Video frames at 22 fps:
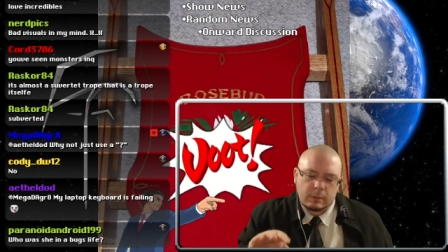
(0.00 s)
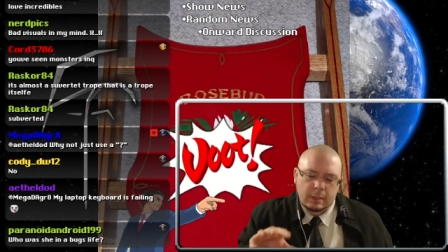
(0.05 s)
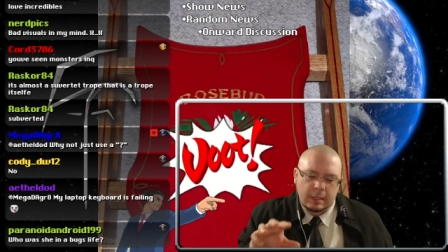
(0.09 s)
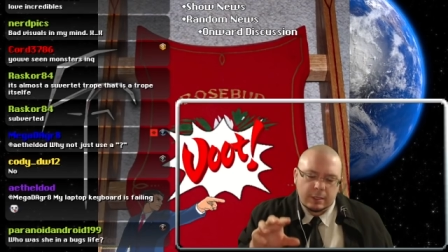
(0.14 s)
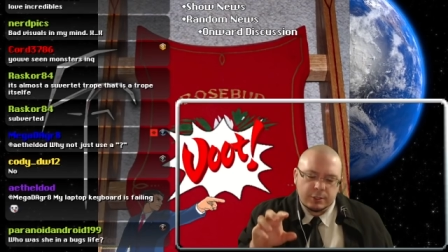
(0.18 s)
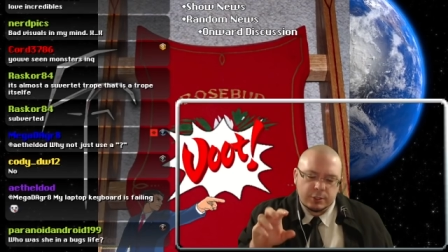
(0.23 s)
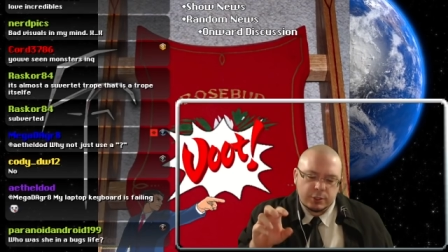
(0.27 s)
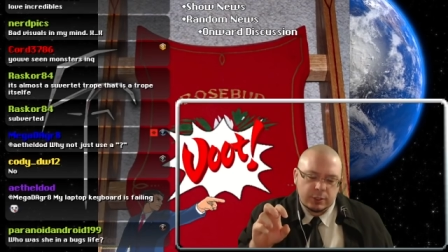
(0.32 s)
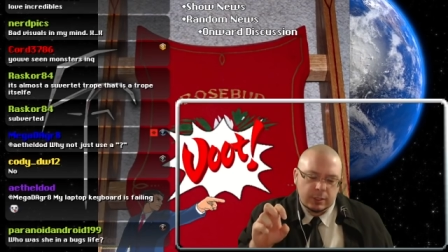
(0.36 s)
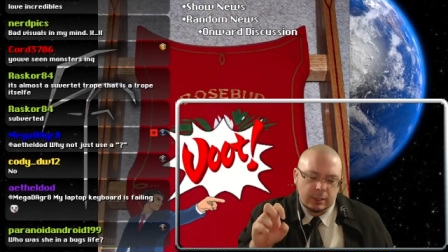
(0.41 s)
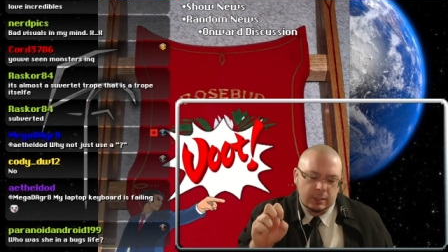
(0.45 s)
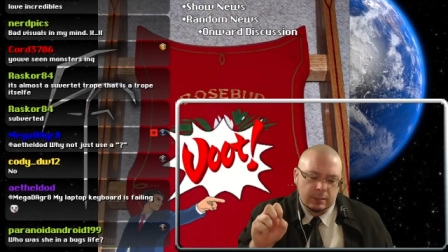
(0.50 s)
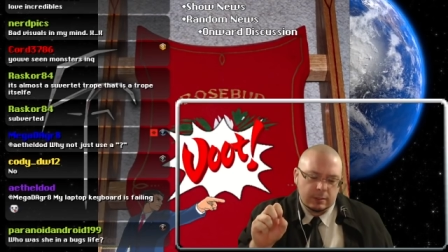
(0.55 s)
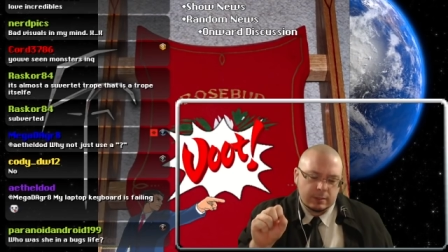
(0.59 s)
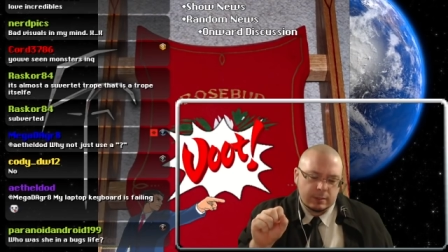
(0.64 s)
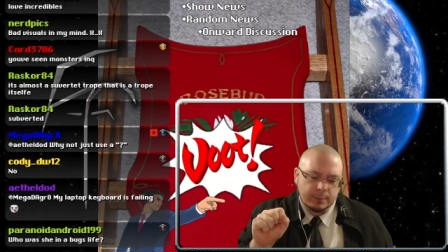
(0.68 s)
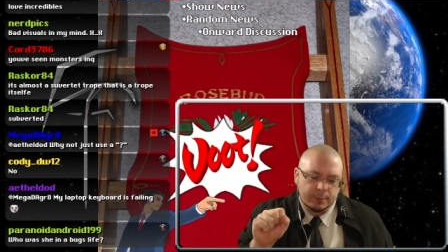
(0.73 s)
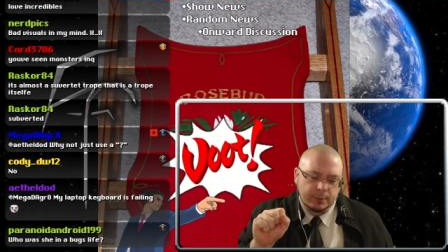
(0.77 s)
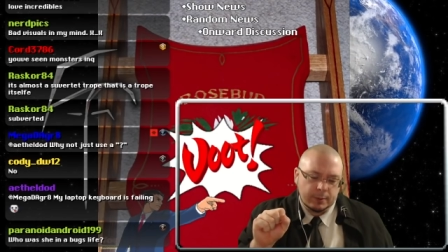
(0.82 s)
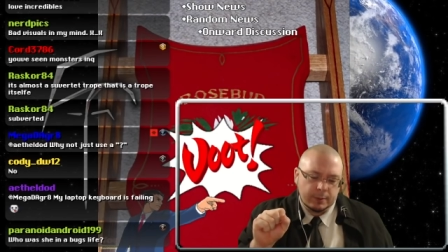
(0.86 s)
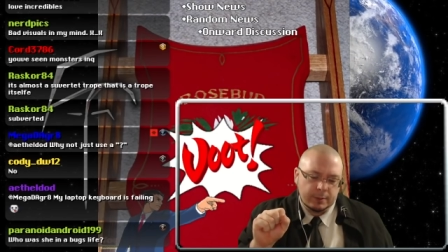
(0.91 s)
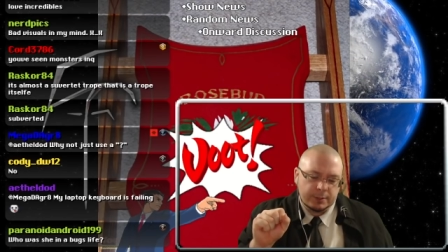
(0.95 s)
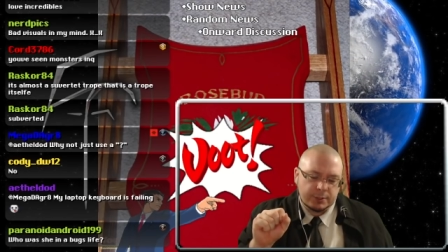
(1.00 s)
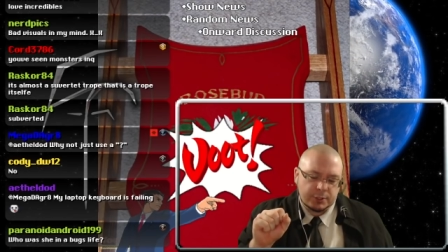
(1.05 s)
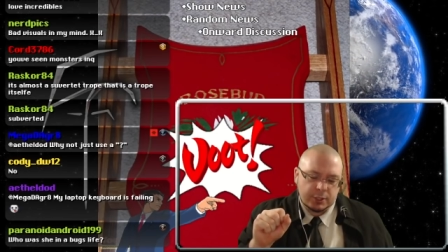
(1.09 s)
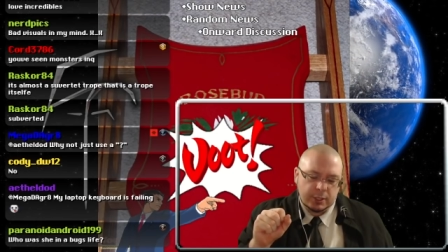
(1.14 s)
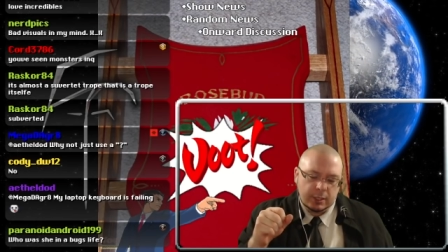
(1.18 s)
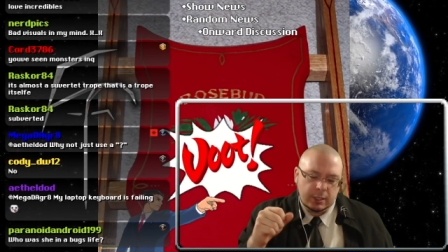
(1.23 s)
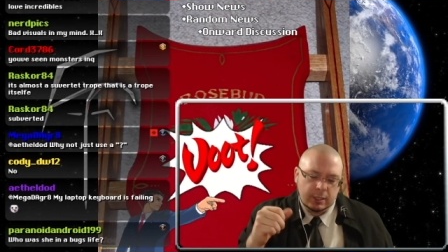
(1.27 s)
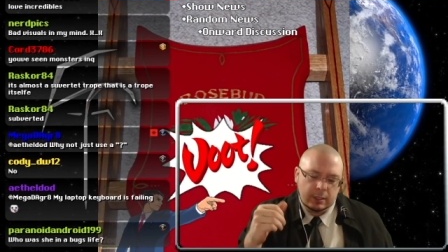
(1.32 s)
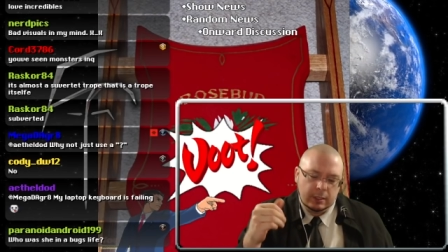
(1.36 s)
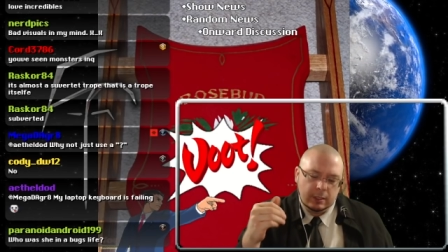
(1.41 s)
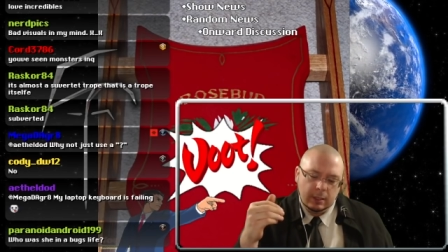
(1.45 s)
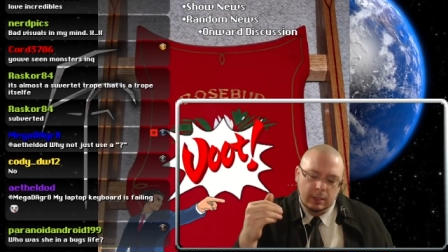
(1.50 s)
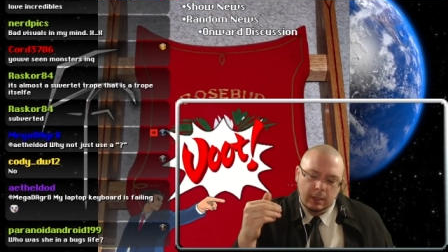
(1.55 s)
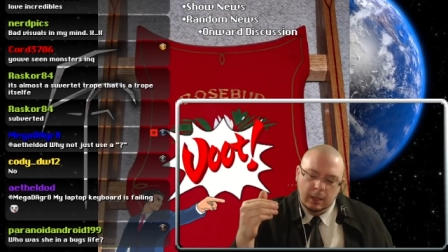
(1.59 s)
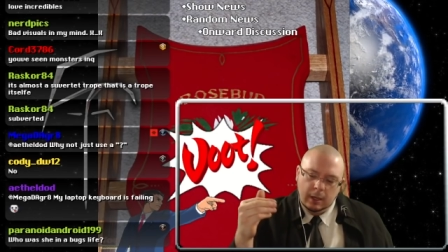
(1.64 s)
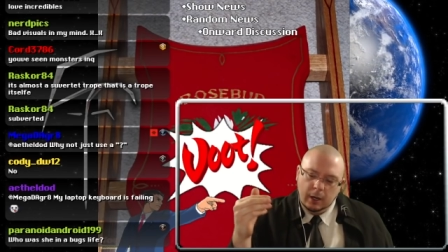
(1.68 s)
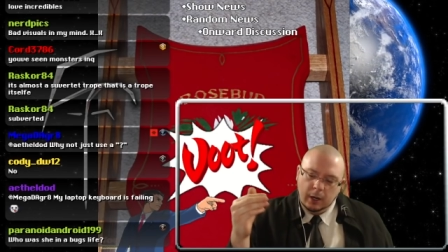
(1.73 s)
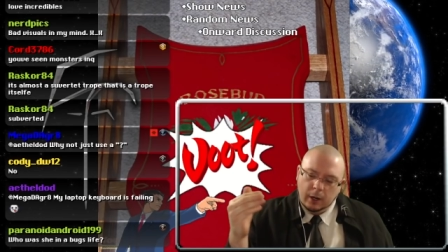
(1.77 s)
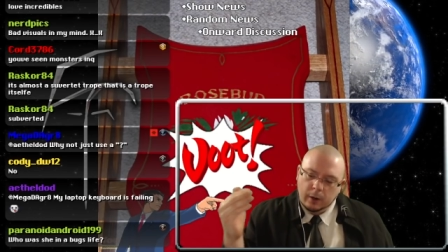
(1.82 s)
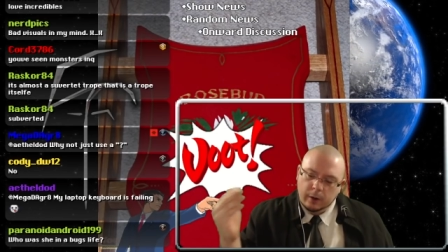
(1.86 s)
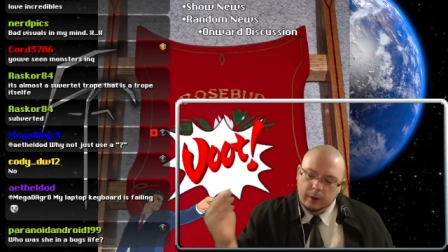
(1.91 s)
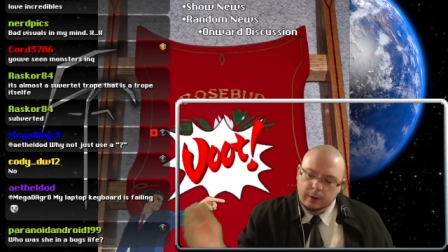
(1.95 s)
She is the
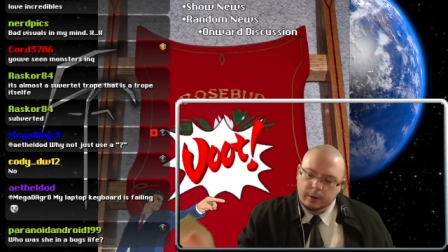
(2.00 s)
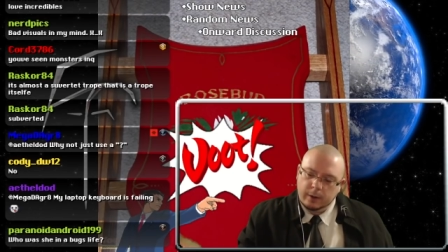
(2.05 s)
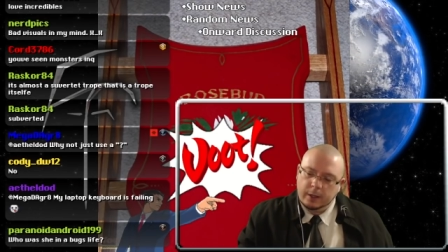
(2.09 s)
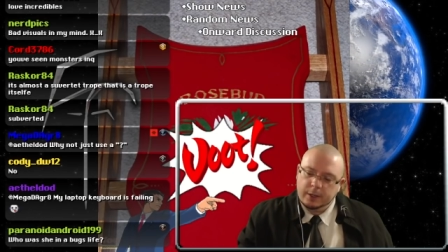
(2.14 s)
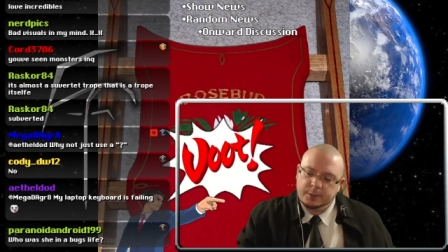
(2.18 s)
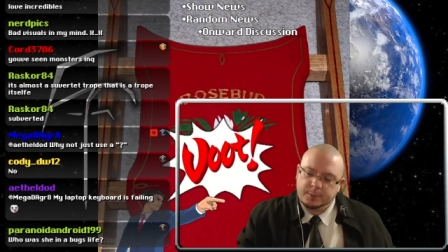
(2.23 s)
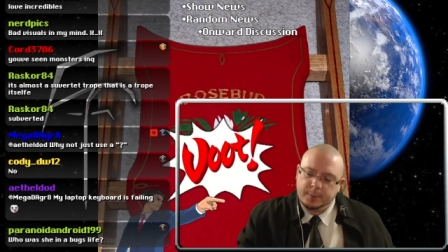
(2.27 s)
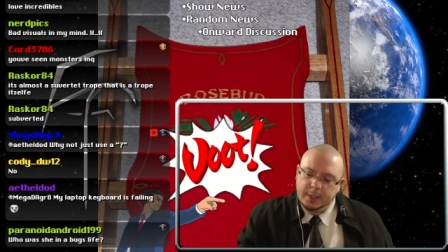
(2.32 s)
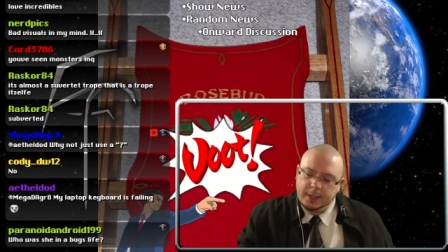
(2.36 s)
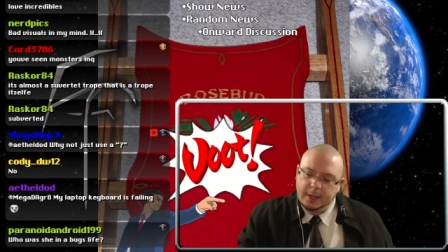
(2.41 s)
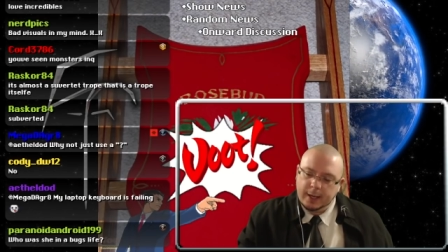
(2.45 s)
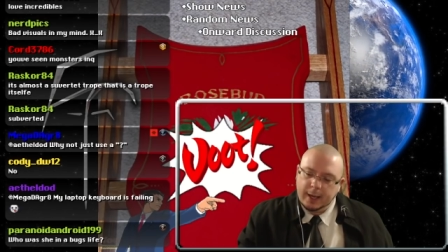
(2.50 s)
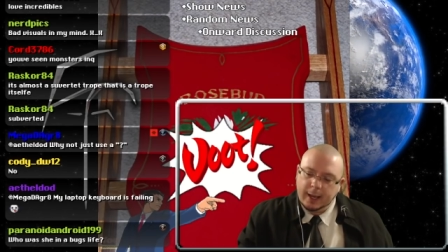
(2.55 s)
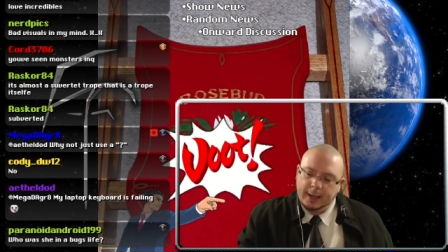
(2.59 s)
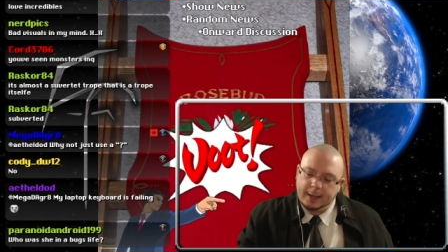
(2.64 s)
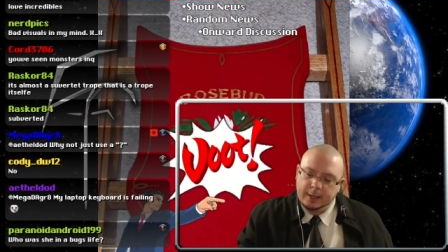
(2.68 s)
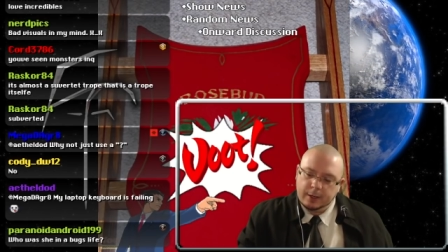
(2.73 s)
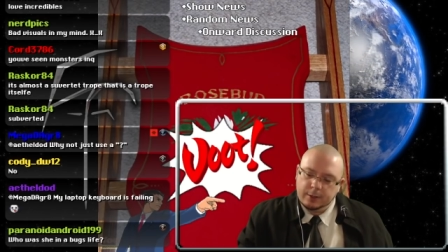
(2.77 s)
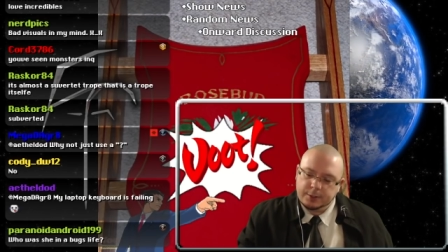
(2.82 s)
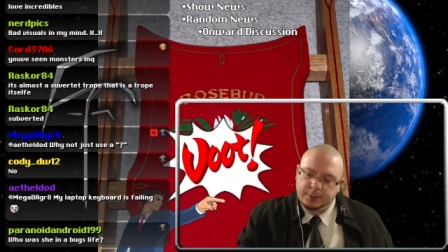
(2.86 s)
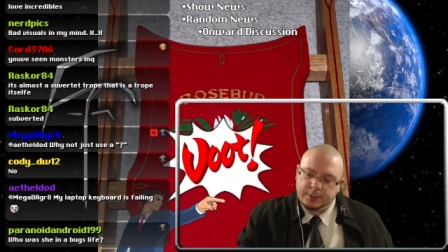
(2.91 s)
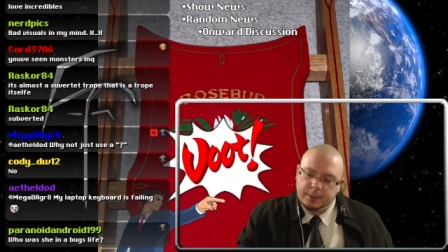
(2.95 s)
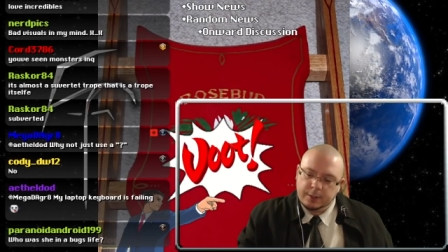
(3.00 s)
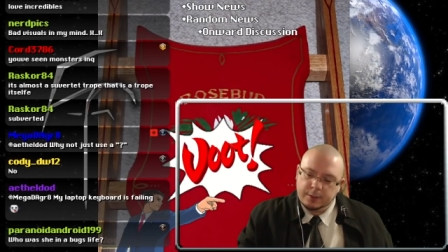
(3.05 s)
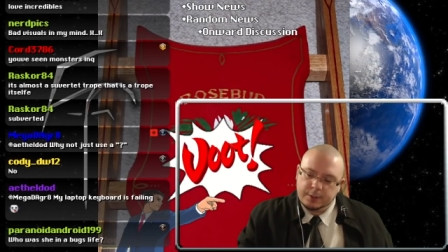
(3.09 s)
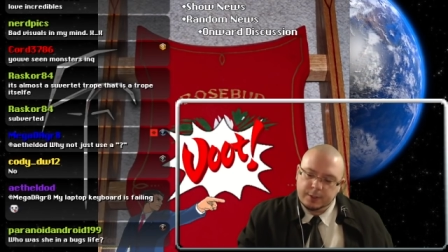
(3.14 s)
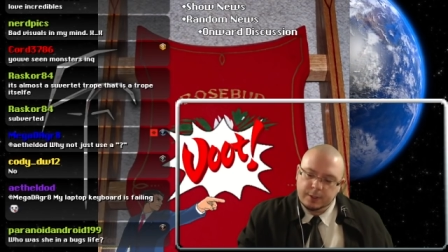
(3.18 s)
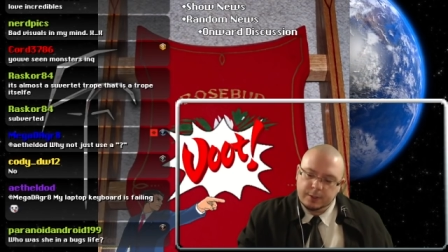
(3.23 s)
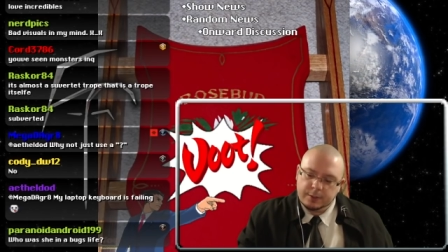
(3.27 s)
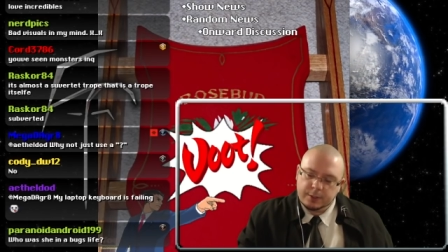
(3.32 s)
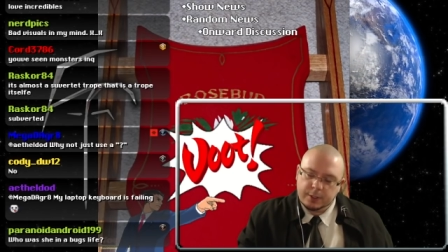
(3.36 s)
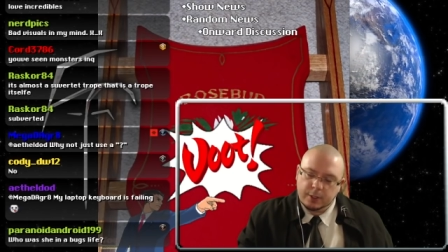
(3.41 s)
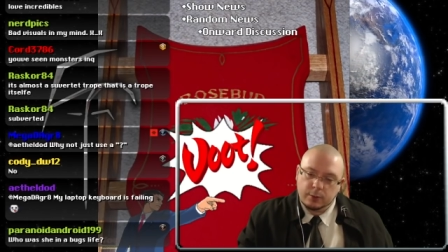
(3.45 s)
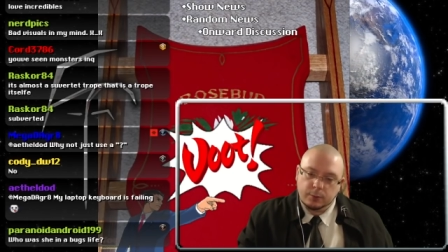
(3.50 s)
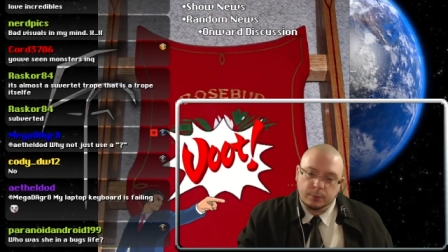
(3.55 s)
her husband died years and years and years ago.